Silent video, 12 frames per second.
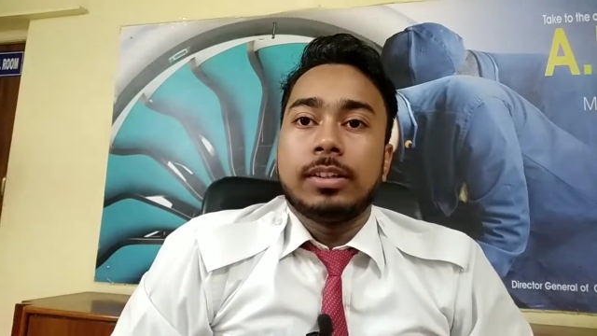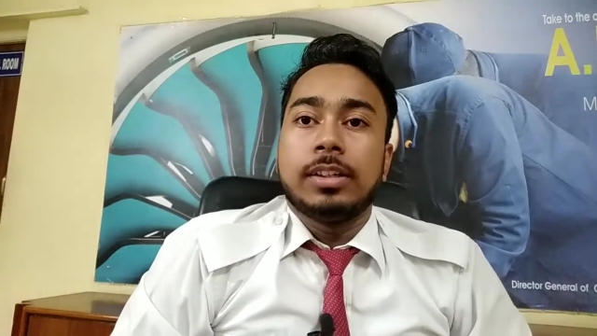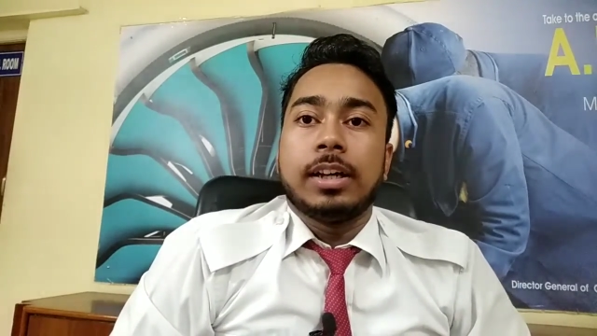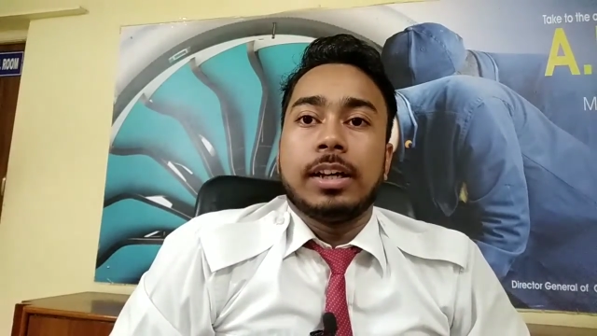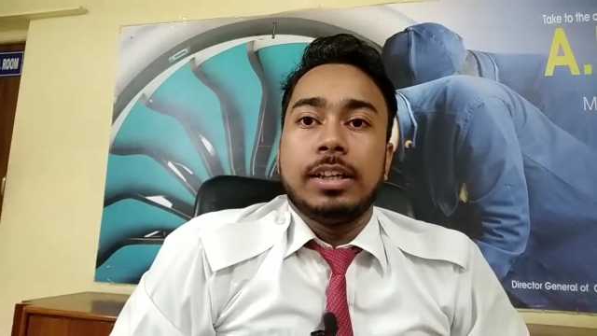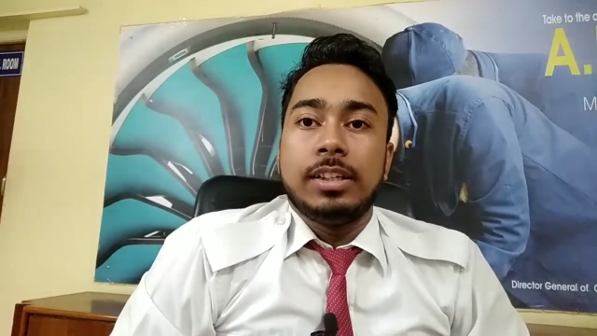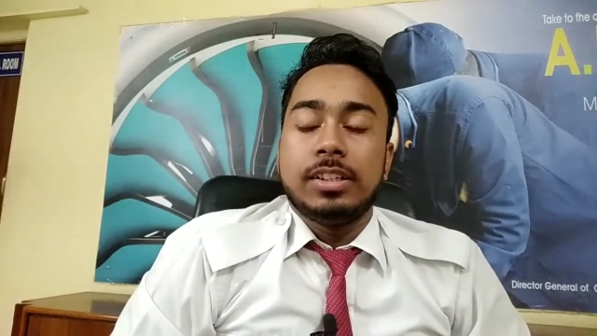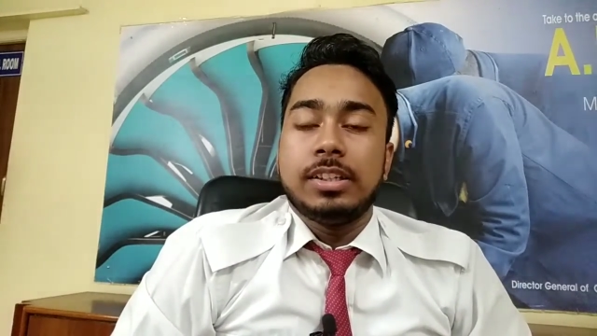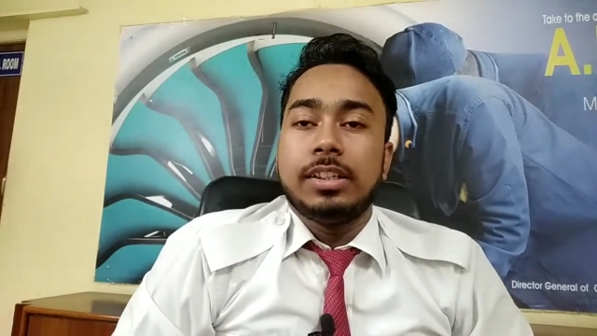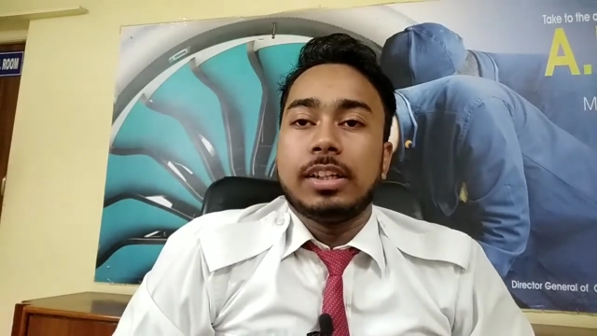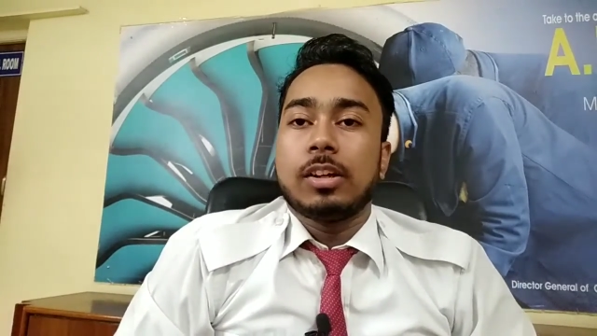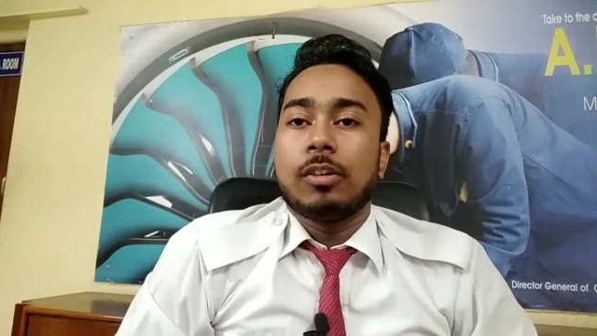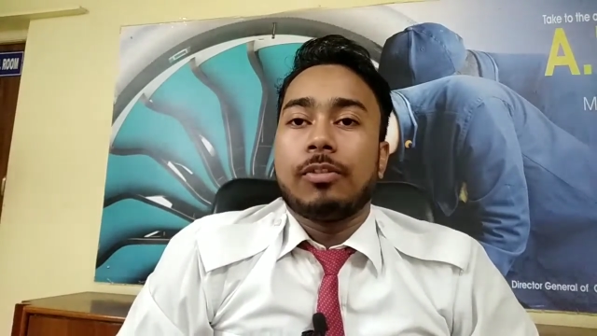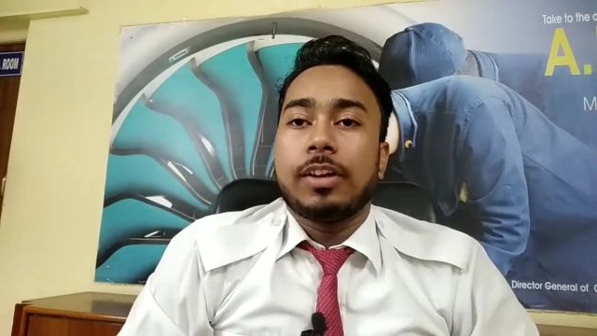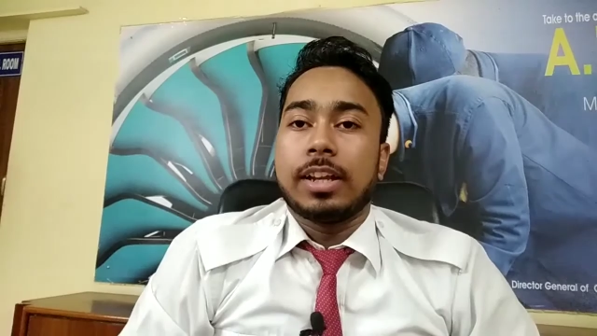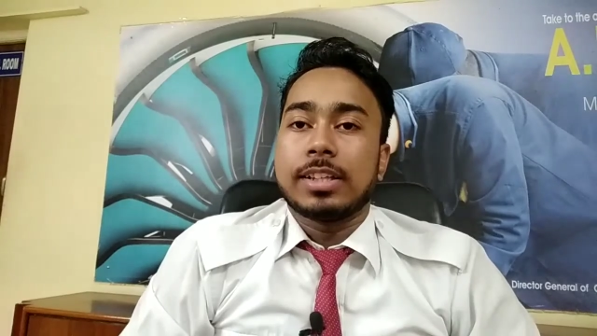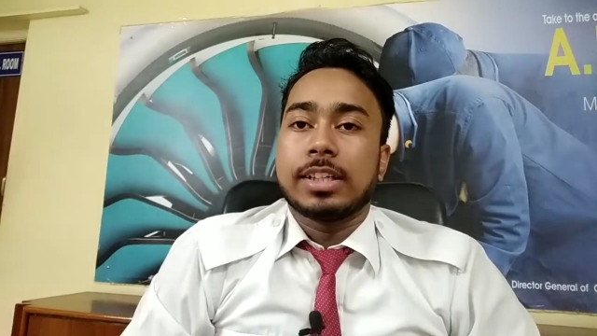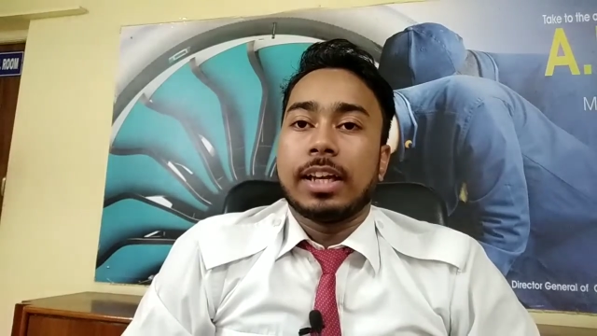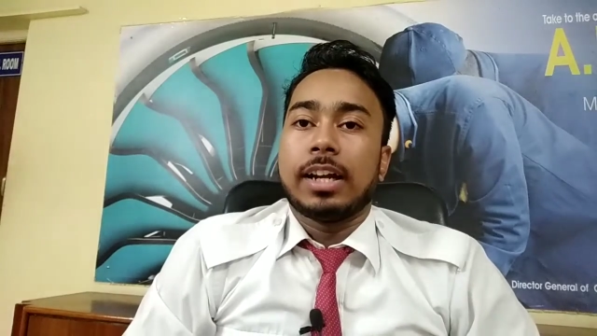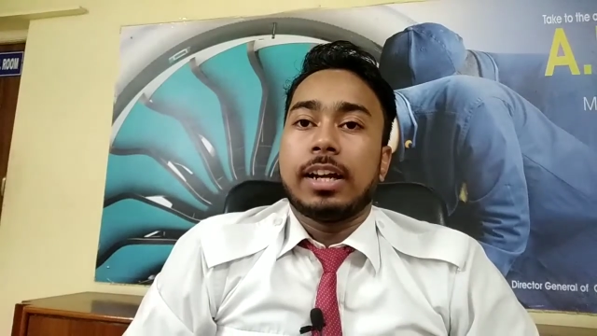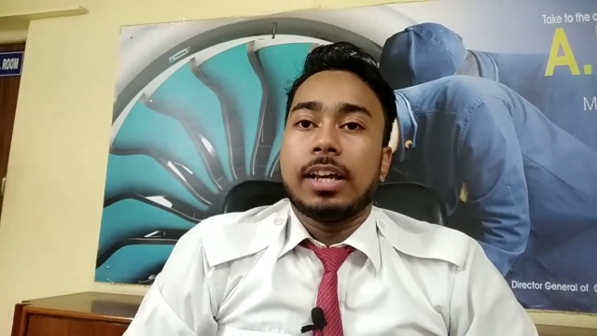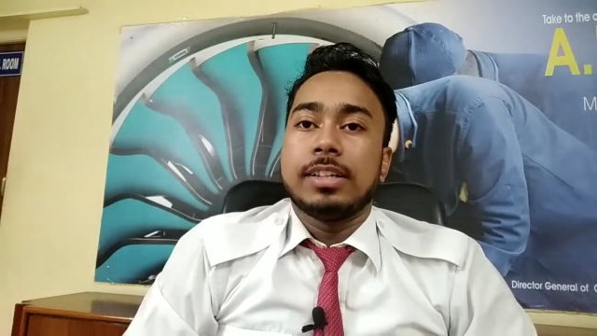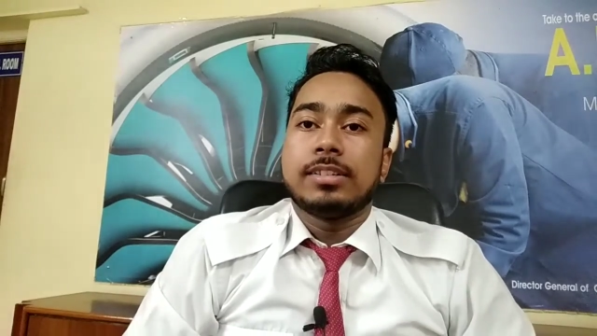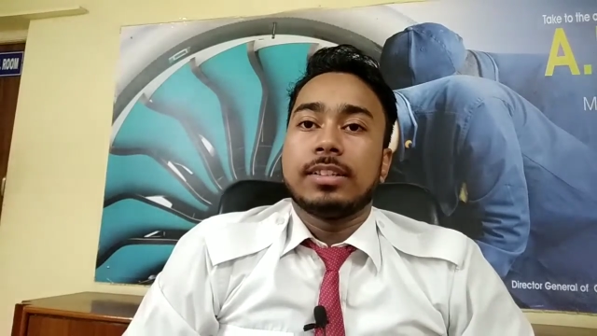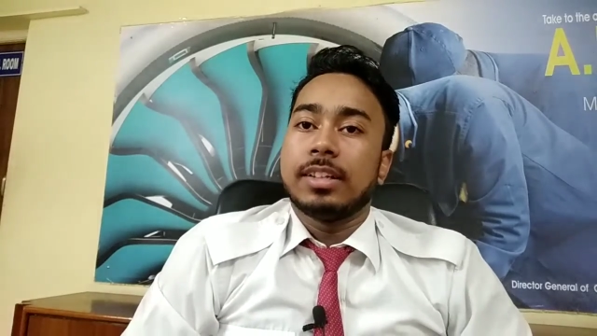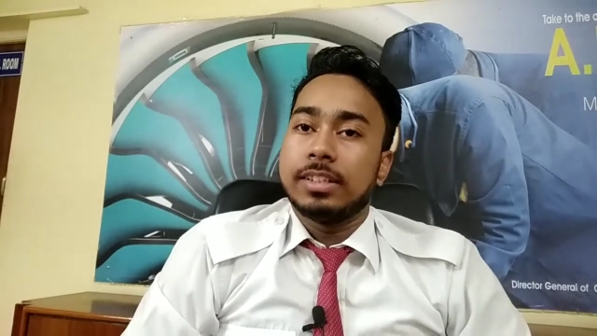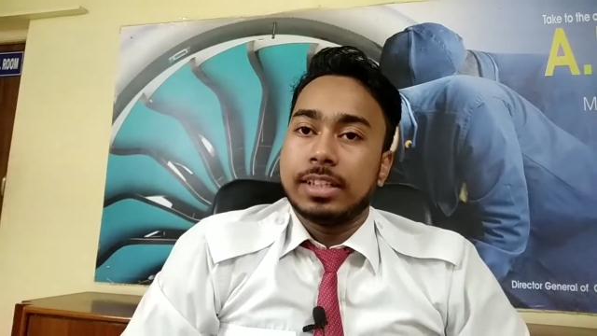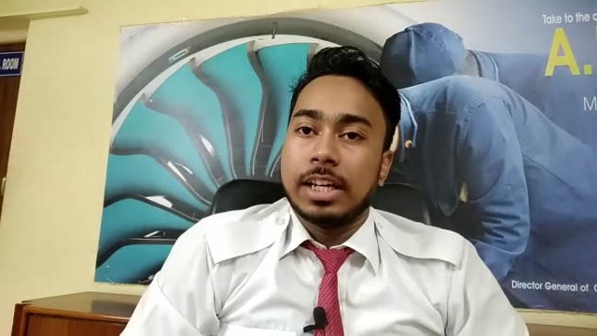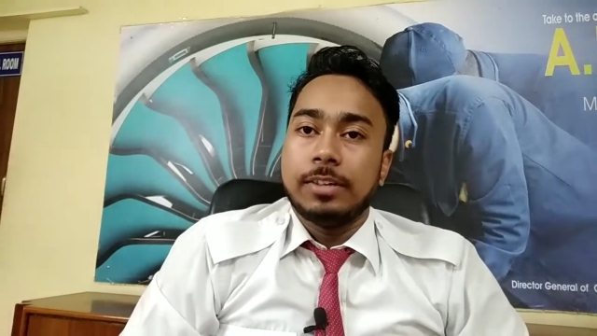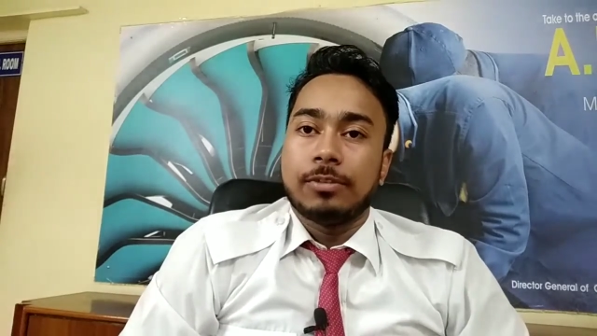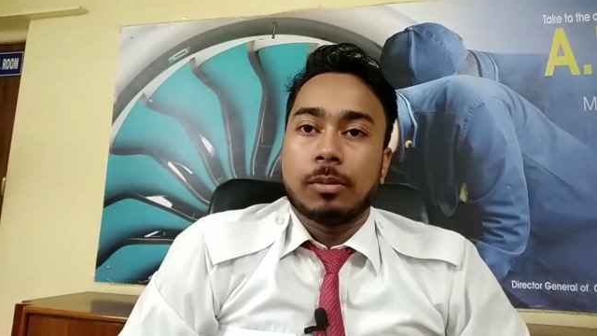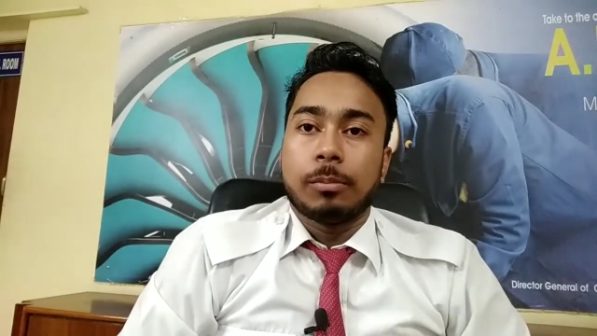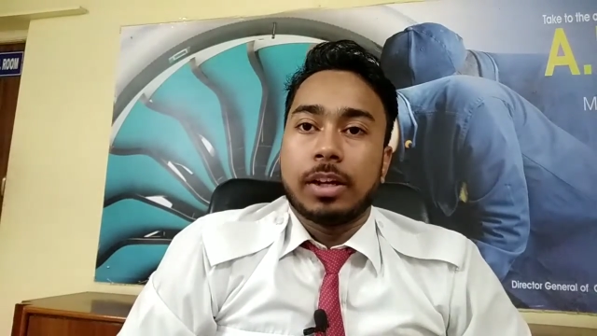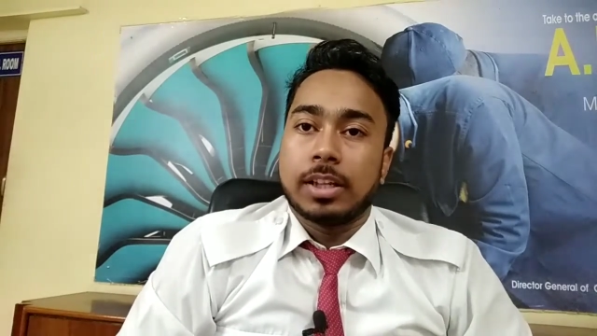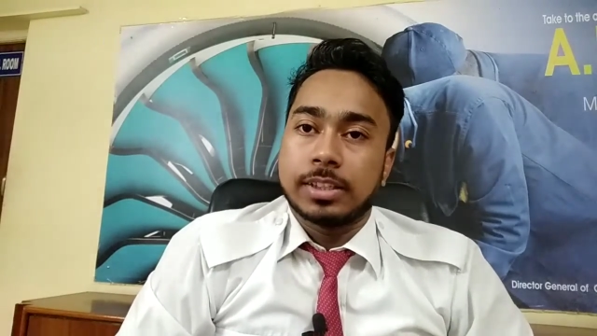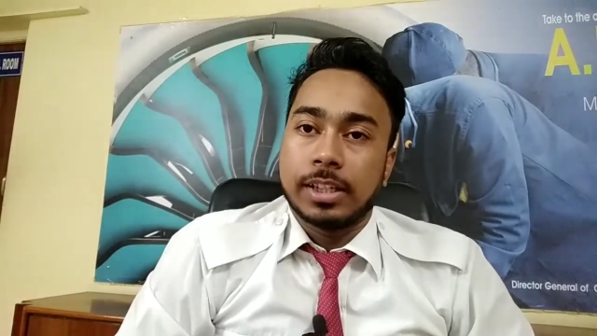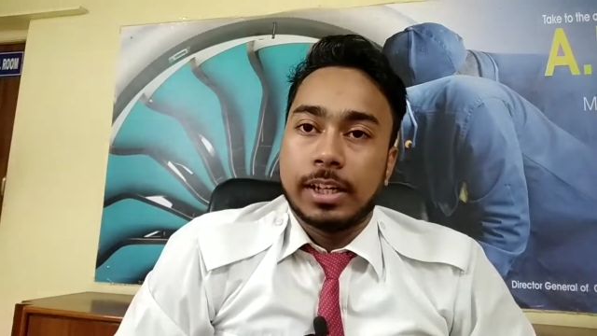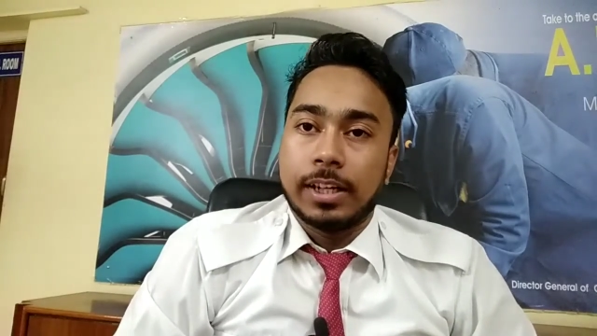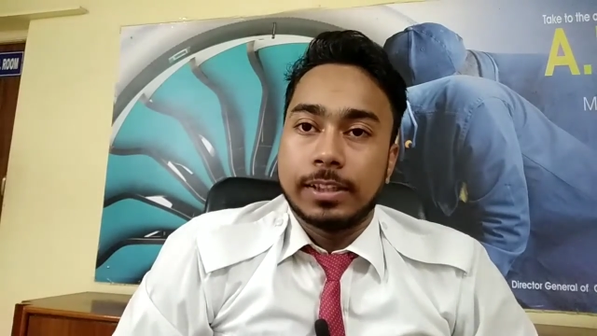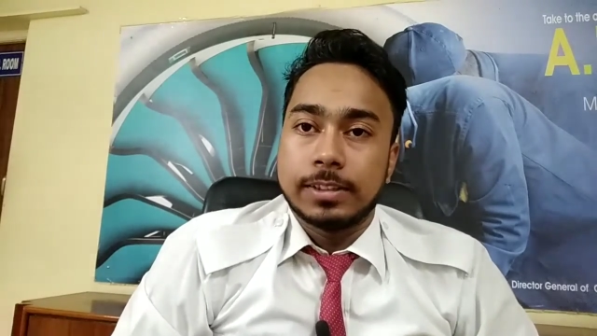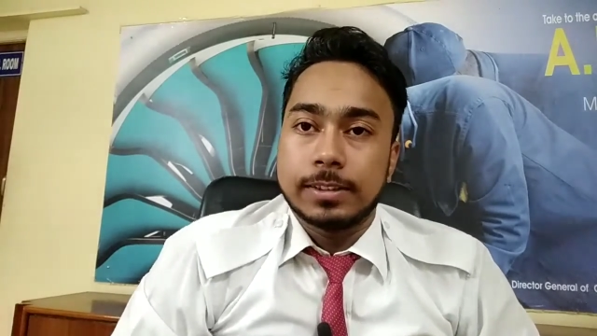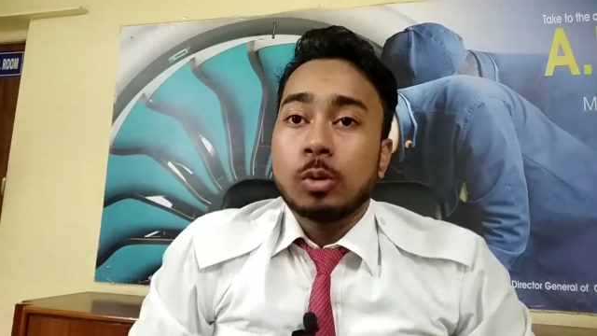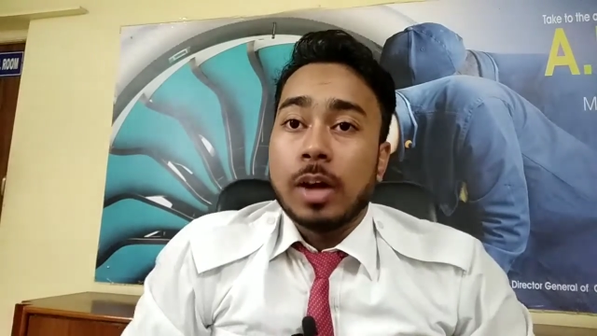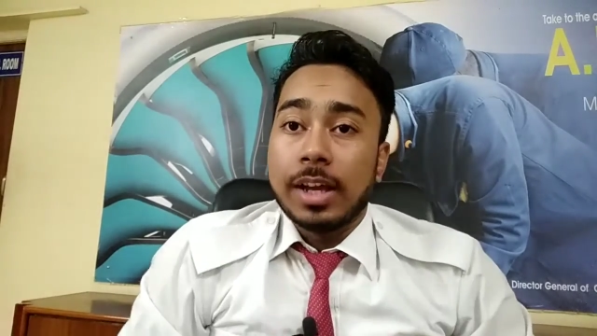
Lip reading: the engineer of Alaska Airlines, resigned from Alaska Airlines.